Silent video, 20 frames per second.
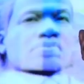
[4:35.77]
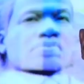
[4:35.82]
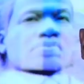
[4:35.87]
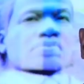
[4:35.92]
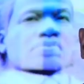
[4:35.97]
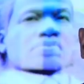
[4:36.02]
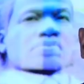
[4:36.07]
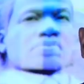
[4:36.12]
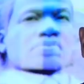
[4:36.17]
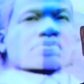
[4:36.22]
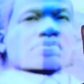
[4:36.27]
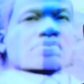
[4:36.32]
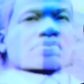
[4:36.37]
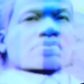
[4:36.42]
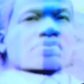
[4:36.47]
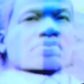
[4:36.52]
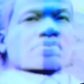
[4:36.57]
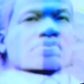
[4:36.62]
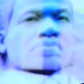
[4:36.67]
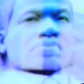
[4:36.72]

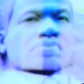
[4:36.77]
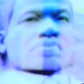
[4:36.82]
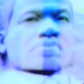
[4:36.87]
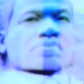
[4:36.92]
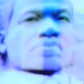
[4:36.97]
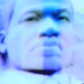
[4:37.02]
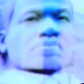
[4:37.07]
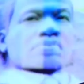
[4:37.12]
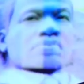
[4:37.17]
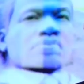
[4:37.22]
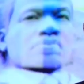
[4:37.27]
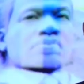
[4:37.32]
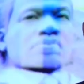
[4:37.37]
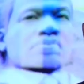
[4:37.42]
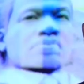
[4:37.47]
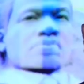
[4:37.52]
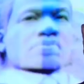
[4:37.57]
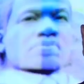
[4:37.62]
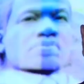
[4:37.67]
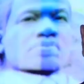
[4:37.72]

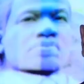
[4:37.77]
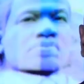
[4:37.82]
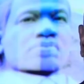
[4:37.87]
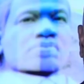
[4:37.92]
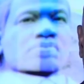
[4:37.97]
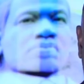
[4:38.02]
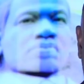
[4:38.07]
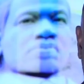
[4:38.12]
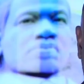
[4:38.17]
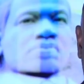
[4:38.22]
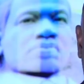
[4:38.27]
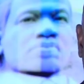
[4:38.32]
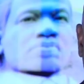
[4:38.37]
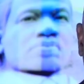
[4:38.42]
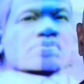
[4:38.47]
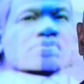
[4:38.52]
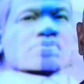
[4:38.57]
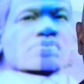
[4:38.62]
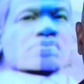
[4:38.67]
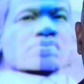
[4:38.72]

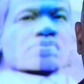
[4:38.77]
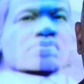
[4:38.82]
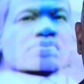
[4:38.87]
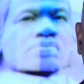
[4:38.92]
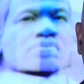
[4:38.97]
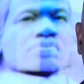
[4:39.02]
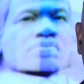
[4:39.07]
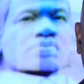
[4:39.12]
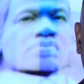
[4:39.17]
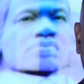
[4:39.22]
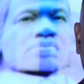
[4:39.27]
This person isn't speaking.